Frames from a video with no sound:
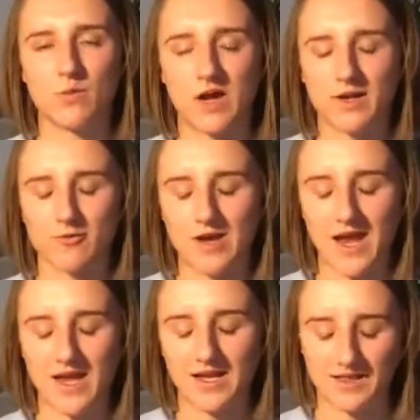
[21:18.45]
while
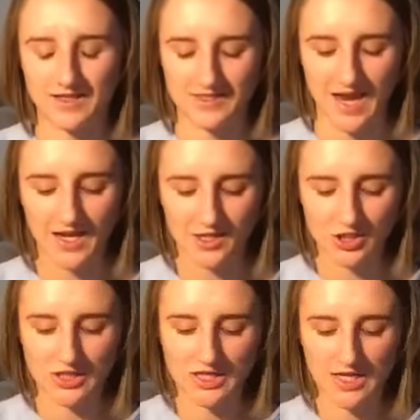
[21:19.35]
creating this energy.